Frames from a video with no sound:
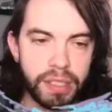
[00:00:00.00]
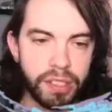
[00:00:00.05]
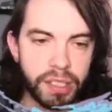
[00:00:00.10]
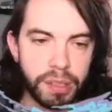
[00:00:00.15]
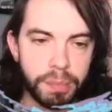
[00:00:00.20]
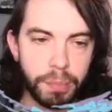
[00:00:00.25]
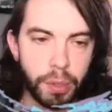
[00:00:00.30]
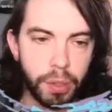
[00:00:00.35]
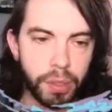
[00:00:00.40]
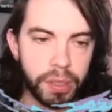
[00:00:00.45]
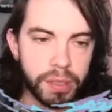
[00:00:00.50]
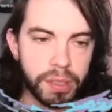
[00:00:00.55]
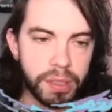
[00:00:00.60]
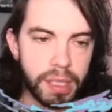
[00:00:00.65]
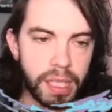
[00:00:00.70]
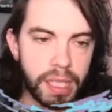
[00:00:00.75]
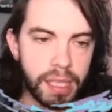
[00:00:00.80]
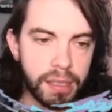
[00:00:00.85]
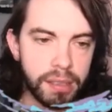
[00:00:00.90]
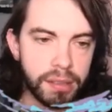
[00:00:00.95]
booked,
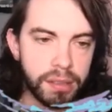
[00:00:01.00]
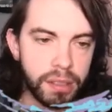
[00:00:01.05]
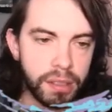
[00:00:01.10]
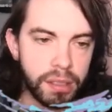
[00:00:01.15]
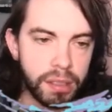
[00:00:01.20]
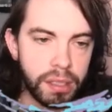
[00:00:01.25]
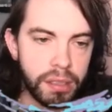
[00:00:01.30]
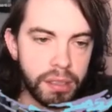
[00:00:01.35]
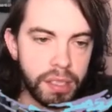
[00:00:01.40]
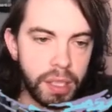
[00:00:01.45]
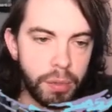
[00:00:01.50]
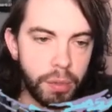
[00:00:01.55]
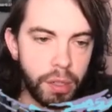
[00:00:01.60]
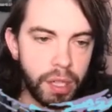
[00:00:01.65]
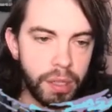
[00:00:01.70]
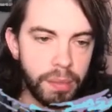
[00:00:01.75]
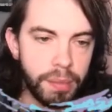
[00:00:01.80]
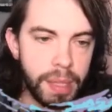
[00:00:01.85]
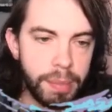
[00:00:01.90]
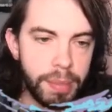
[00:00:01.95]
and you know
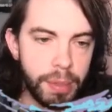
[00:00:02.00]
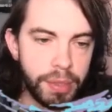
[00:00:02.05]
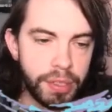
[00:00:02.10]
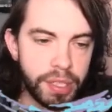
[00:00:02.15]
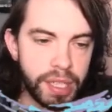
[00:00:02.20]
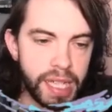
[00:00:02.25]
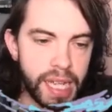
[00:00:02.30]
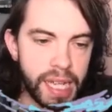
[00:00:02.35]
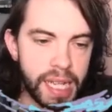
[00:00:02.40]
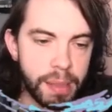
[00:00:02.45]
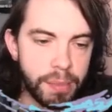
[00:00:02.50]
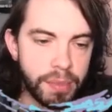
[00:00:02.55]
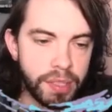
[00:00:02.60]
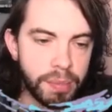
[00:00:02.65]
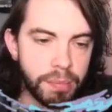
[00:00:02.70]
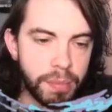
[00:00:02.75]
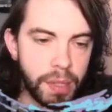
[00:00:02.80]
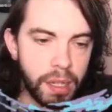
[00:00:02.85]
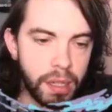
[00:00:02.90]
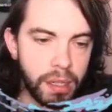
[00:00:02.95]
what? Maybe we should get him to
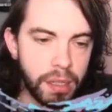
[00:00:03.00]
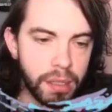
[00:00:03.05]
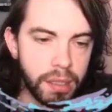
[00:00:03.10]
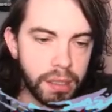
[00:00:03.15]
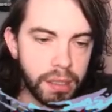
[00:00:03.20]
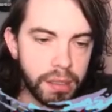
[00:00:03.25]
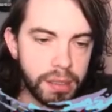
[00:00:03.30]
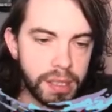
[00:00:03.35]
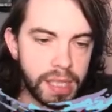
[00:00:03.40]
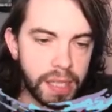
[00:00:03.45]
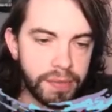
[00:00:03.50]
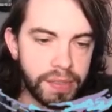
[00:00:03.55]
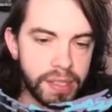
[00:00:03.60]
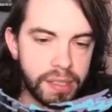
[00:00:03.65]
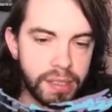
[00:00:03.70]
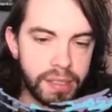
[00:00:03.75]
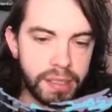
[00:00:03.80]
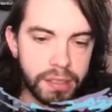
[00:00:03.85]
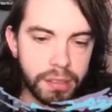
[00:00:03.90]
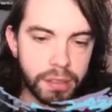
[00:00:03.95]
mark David
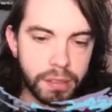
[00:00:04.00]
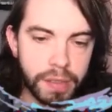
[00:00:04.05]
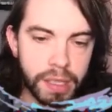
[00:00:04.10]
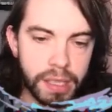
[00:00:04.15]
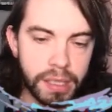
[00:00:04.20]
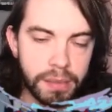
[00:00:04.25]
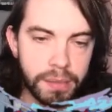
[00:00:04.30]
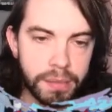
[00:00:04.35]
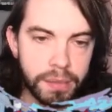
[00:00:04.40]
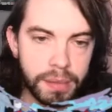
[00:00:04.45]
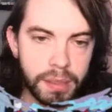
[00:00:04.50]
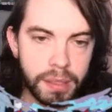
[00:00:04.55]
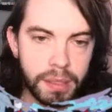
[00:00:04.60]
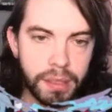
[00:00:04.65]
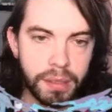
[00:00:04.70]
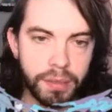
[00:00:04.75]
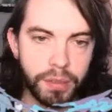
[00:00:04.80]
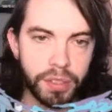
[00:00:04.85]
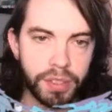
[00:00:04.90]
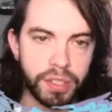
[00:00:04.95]
Silva
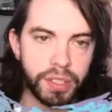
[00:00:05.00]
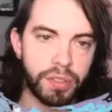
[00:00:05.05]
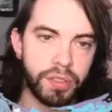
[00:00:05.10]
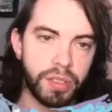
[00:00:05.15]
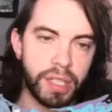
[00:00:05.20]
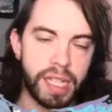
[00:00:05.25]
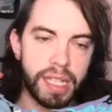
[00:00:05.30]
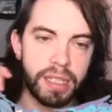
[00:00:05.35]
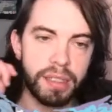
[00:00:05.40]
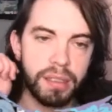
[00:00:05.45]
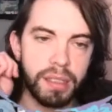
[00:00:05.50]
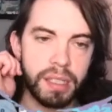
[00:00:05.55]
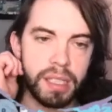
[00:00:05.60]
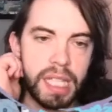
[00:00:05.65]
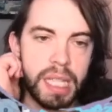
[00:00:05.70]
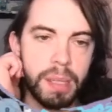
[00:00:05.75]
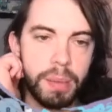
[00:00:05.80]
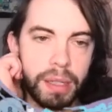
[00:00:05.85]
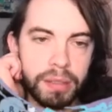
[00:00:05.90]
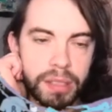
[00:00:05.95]
just to try and
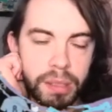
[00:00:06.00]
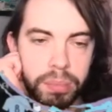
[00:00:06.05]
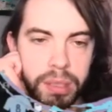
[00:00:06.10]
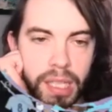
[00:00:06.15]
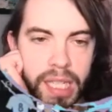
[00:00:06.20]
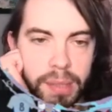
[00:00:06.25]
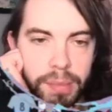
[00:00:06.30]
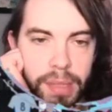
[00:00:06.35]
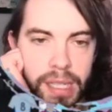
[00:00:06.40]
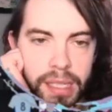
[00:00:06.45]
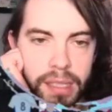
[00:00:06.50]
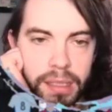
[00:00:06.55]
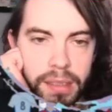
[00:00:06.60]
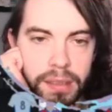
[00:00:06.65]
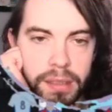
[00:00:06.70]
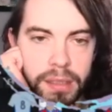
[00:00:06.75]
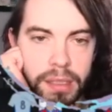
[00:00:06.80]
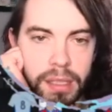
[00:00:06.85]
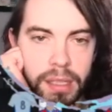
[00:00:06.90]
keep out the playmakers.